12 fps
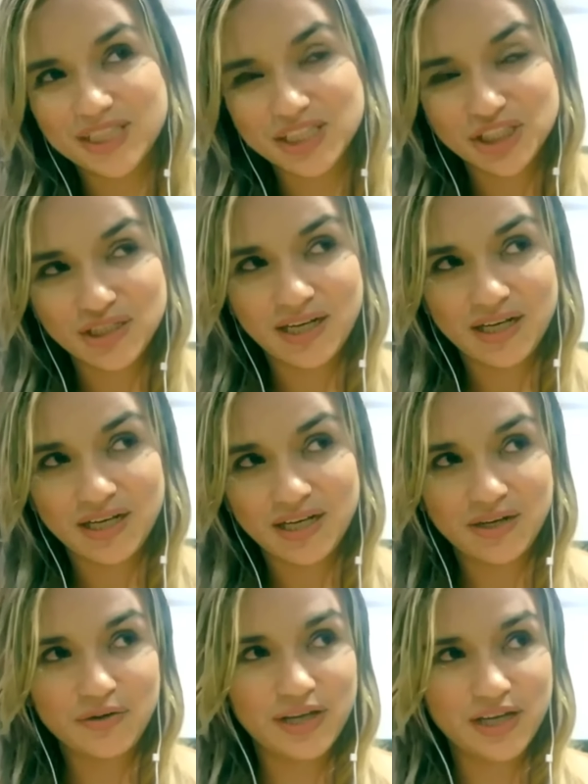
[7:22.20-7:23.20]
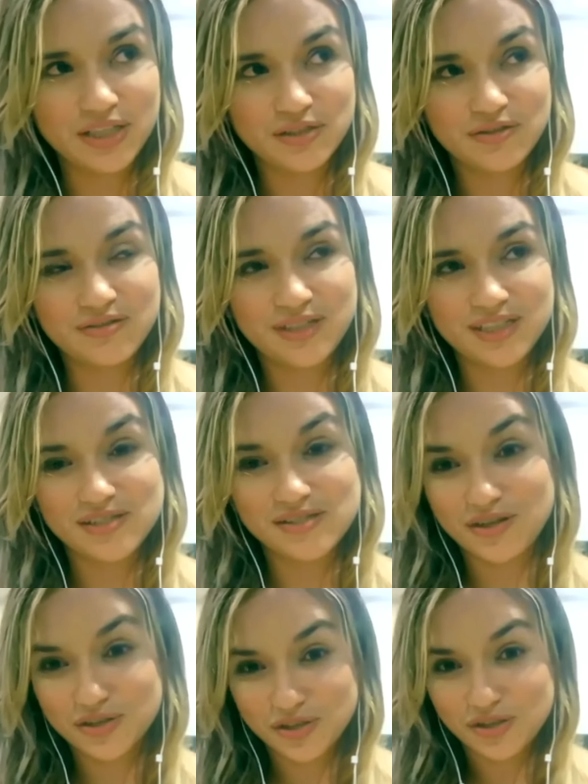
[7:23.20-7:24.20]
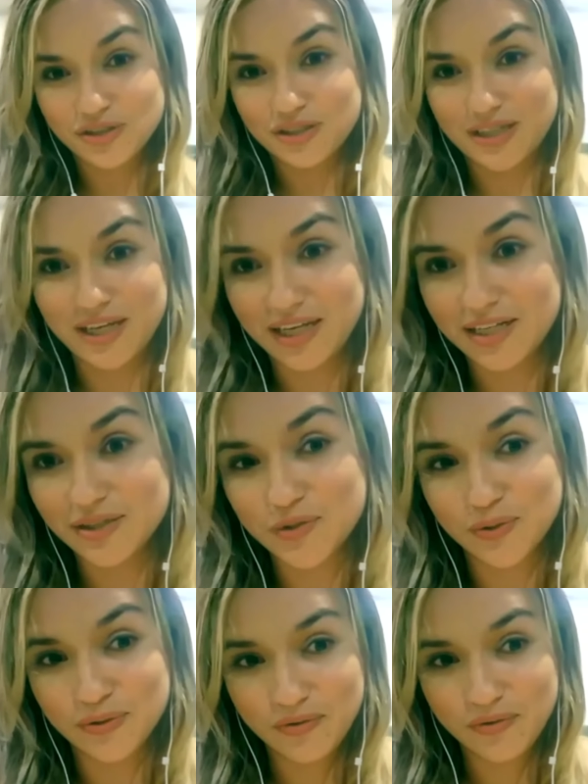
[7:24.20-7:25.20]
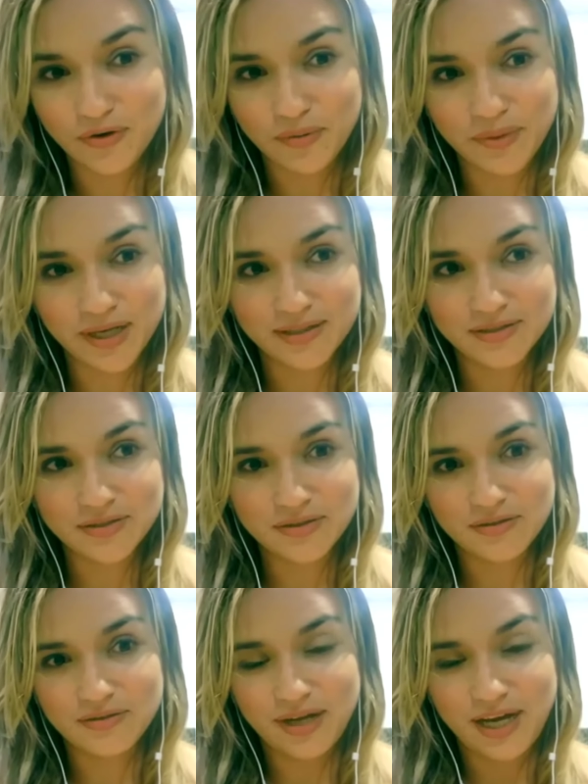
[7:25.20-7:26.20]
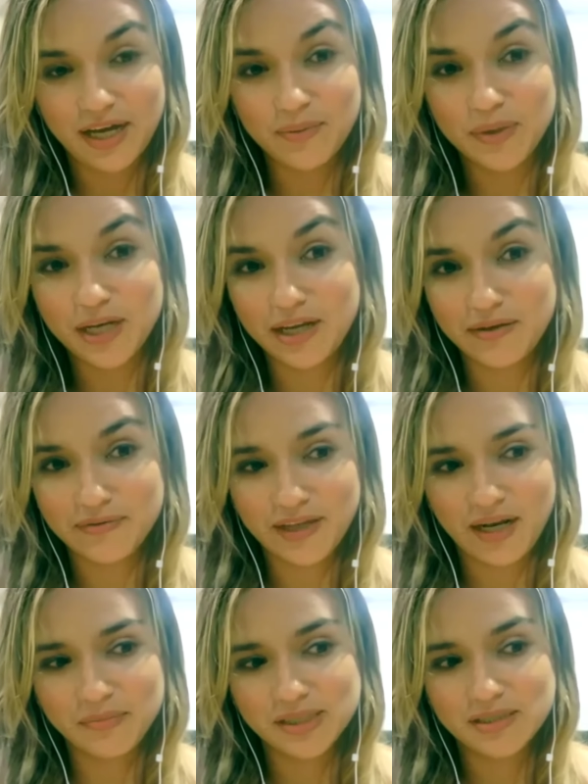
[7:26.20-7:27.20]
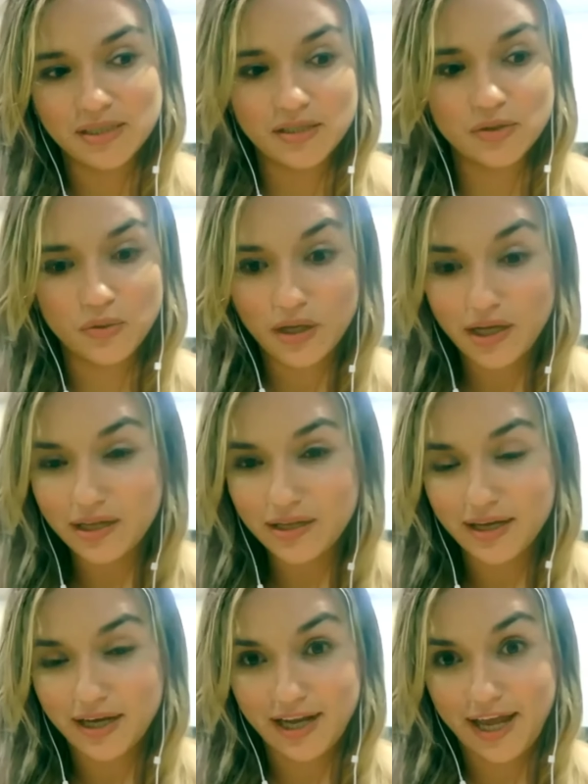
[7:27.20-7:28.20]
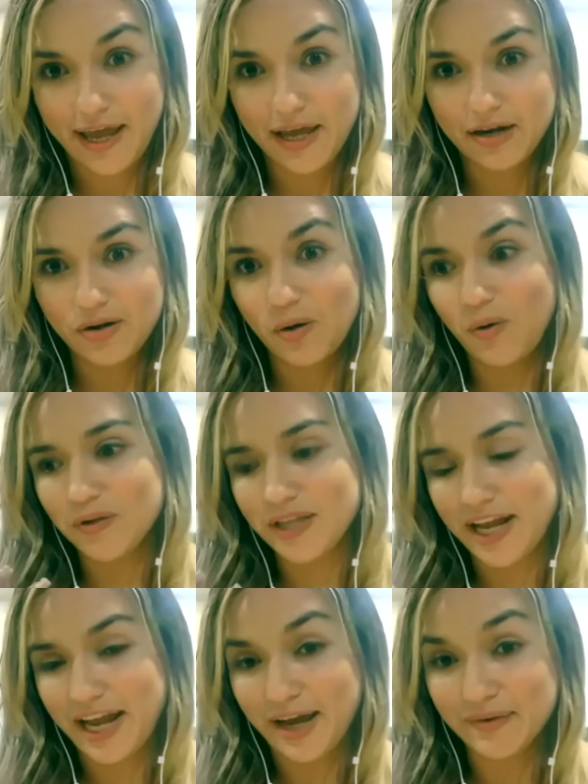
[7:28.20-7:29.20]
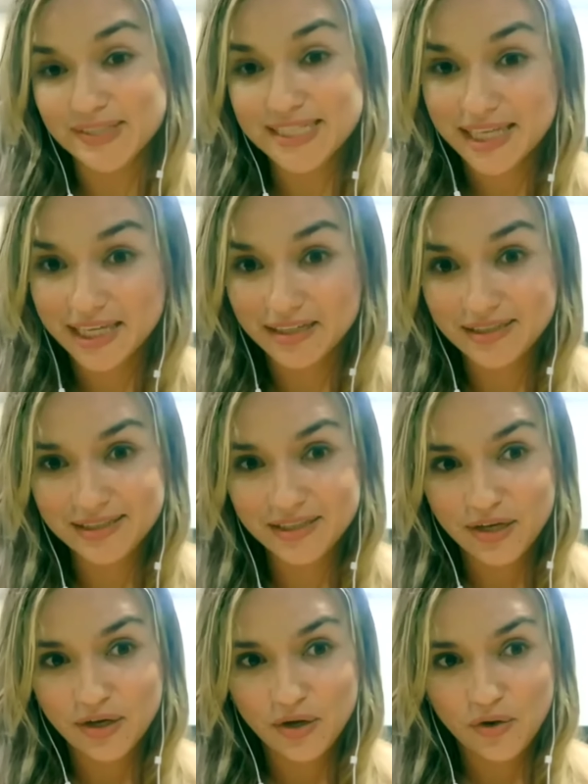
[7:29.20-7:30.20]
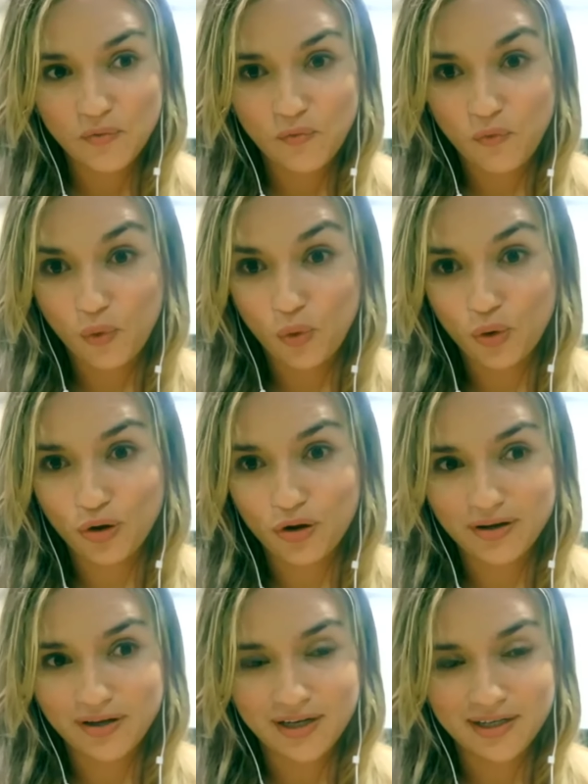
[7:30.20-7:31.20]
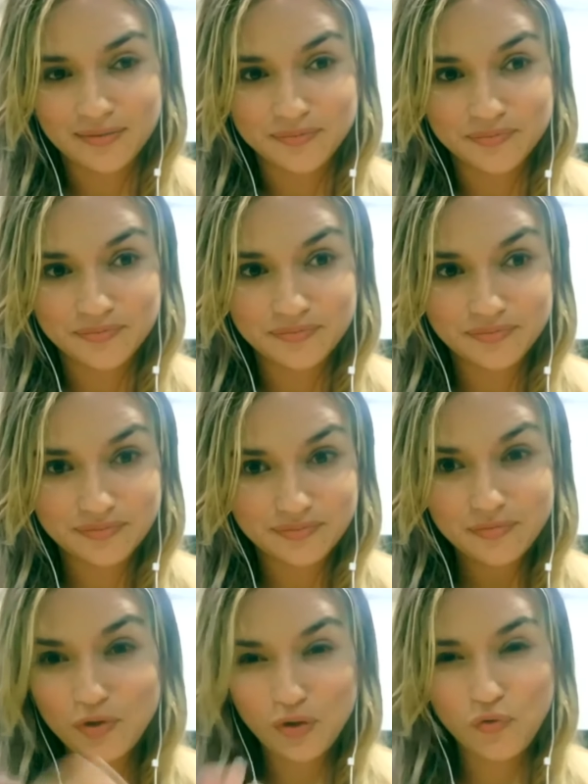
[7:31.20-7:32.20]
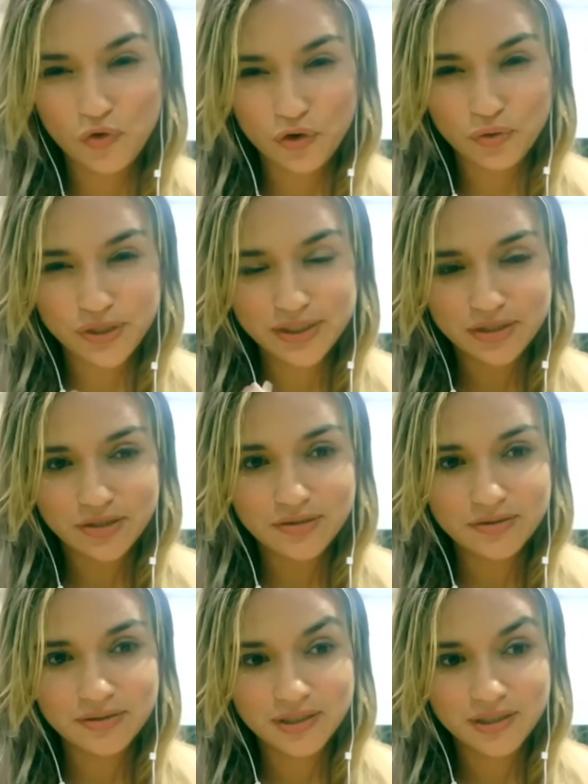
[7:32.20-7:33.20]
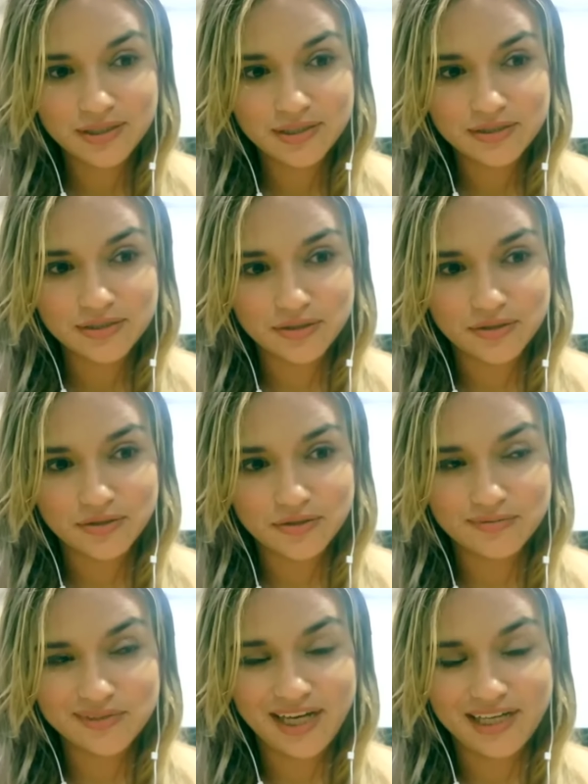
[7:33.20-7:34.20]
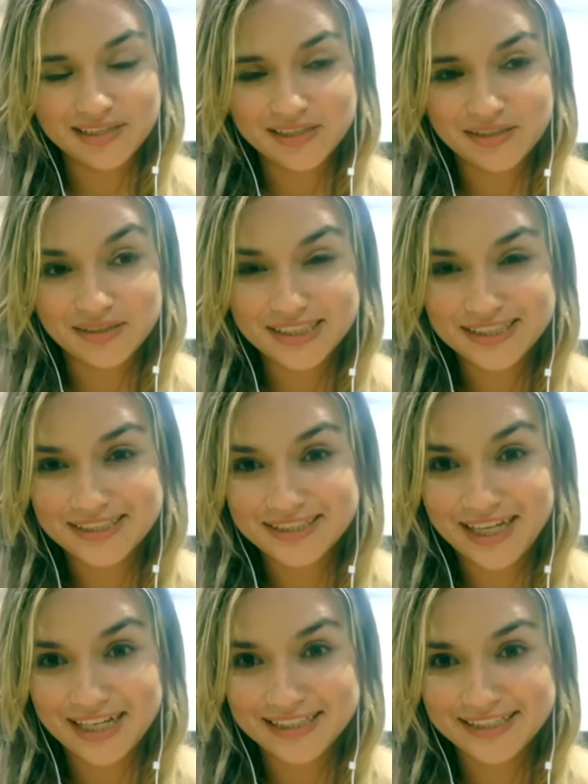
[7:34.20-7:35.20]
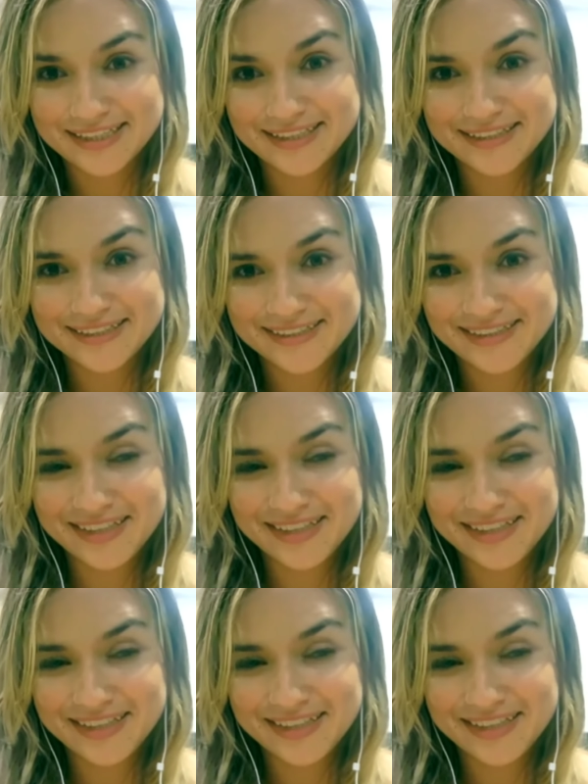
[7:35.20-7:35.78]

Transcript: teaching and education is not just in a school for me. So I believe that I'm still doing it. And I know that I have skills for, um, for doing so. So yeah, so it's, that is